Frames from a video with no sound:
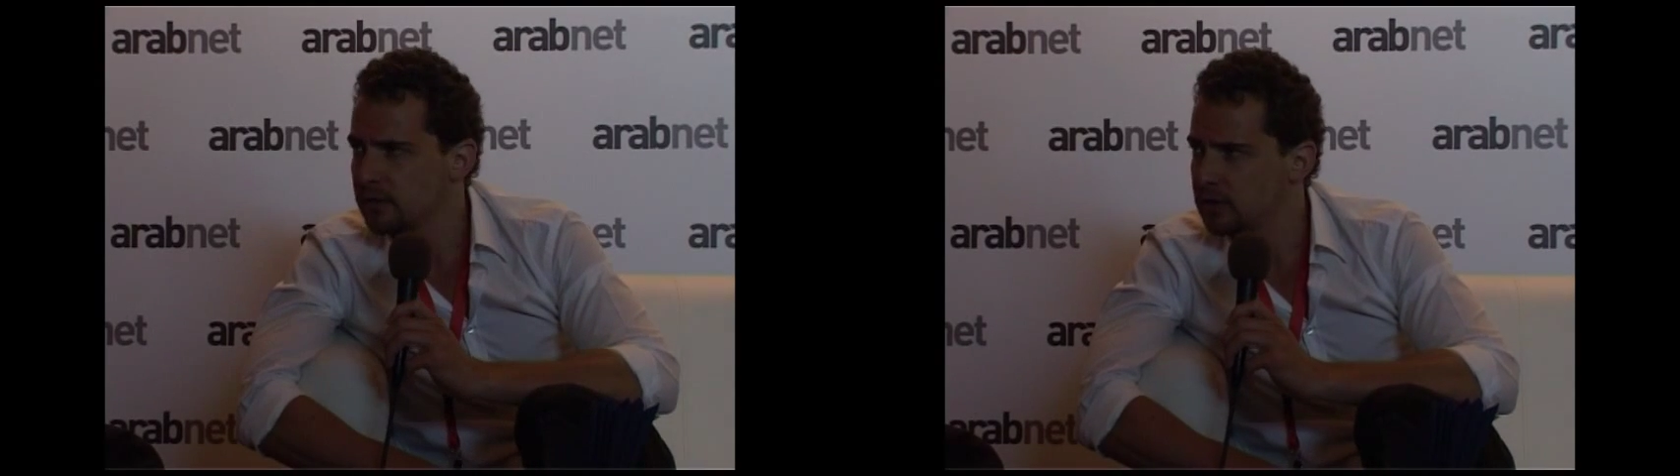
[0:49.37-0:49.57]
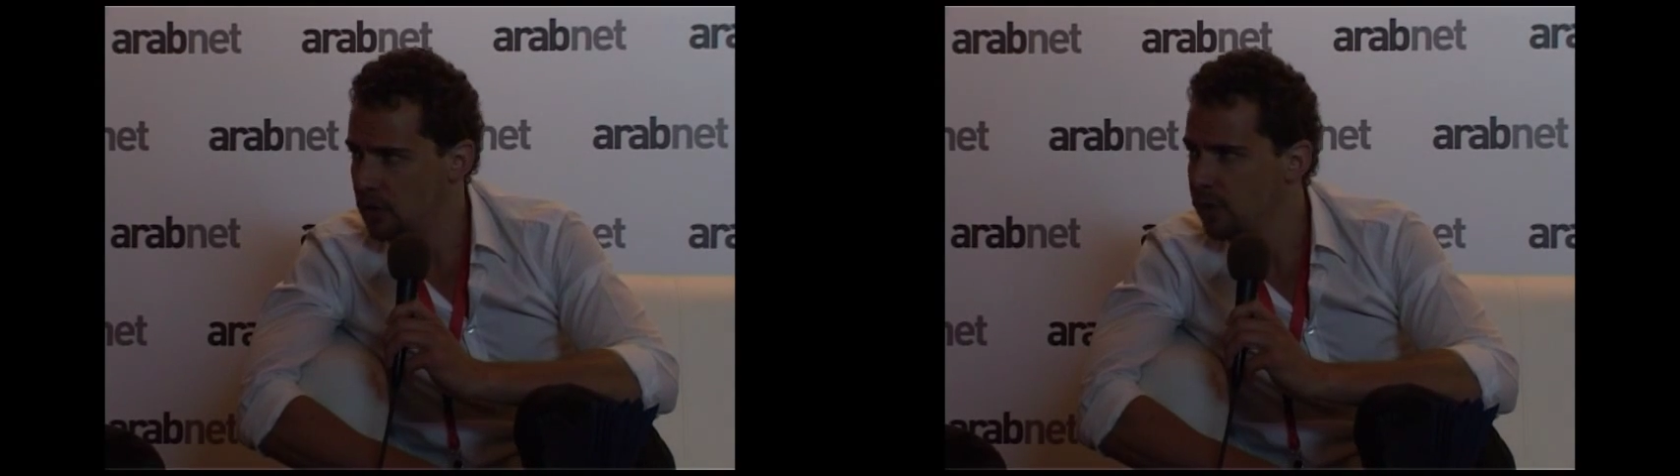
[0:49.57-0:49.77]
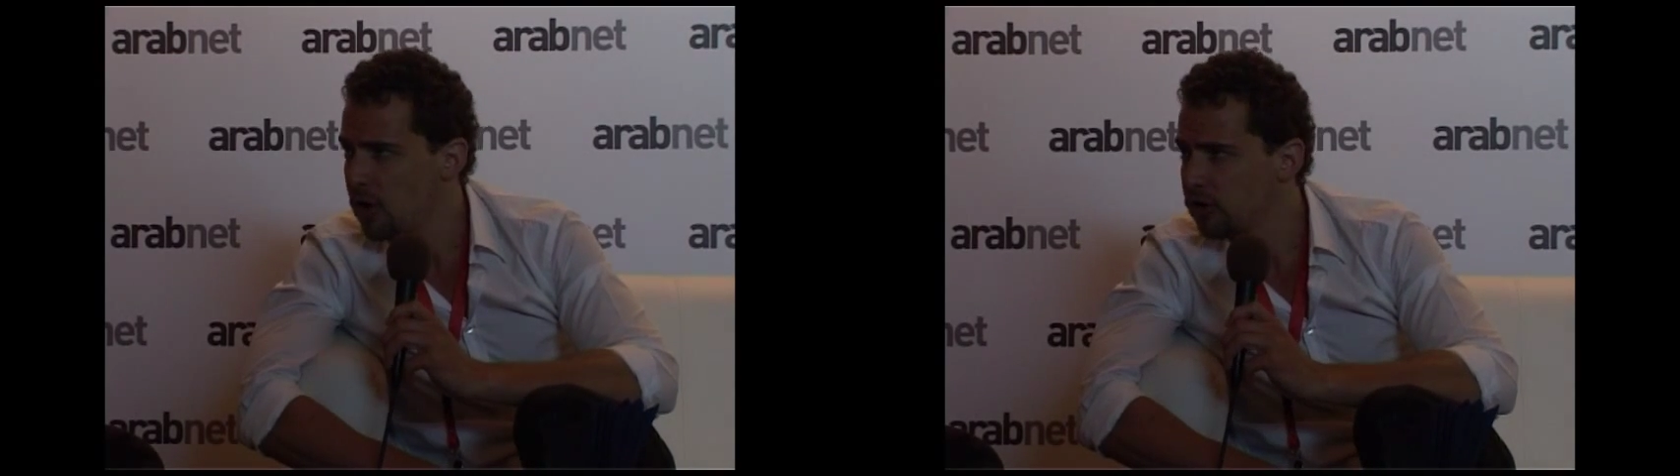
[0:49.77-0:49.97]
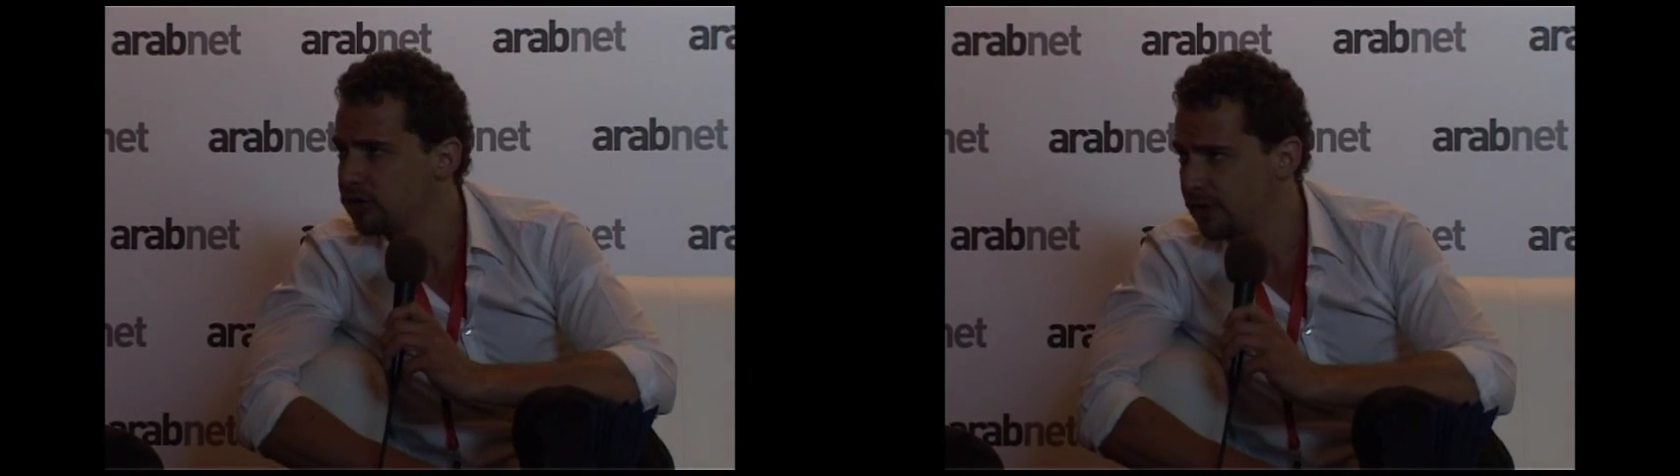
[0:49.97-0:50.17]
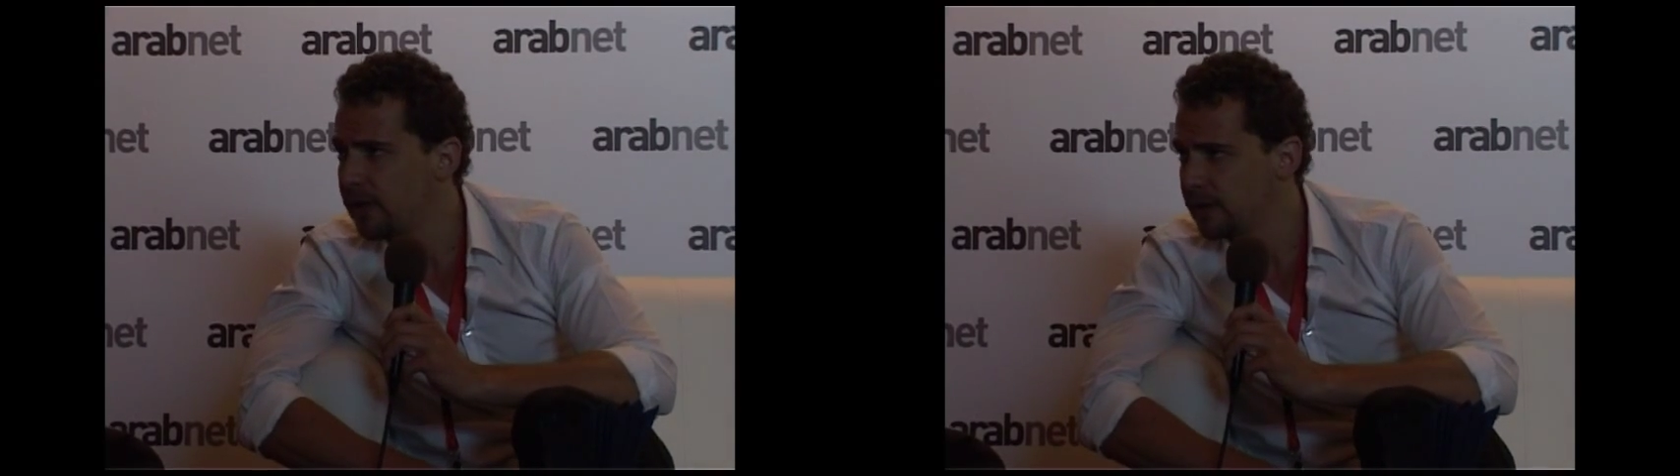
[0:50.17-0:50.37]
So we
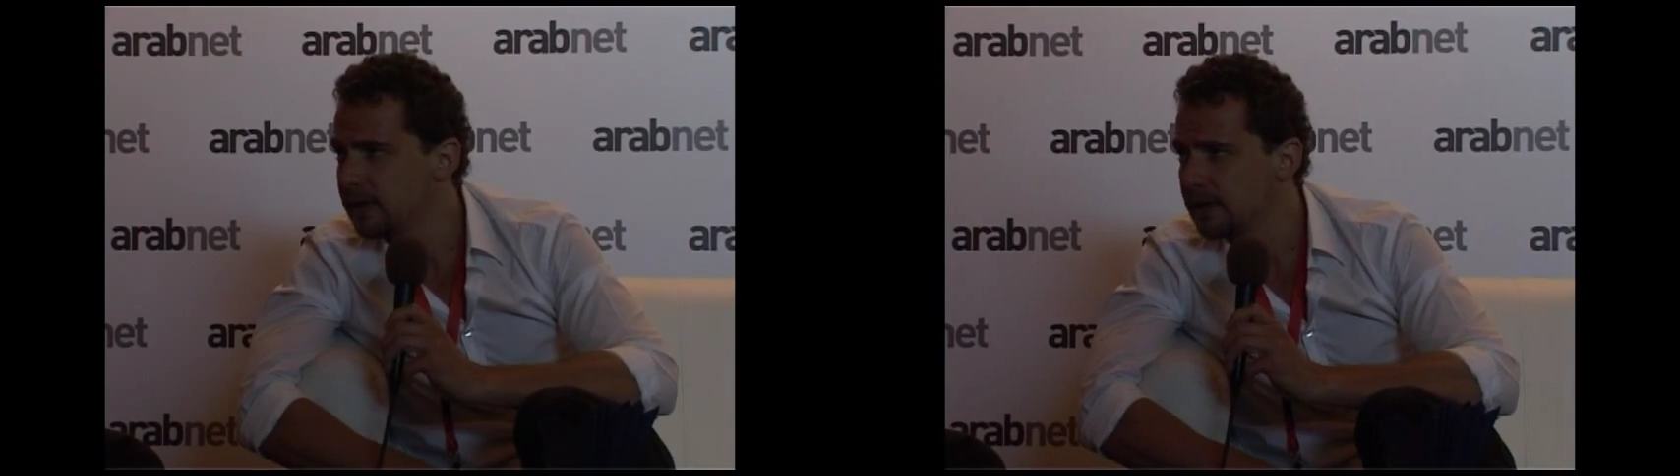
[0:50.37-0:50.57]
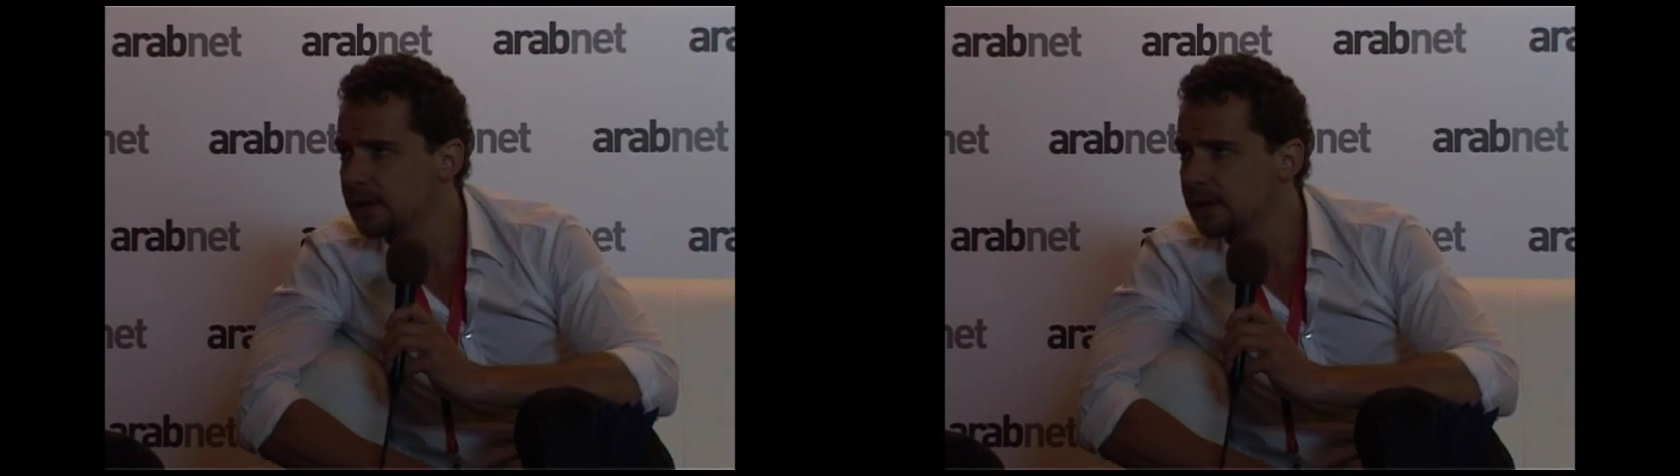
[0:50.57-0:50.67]
launched a fund,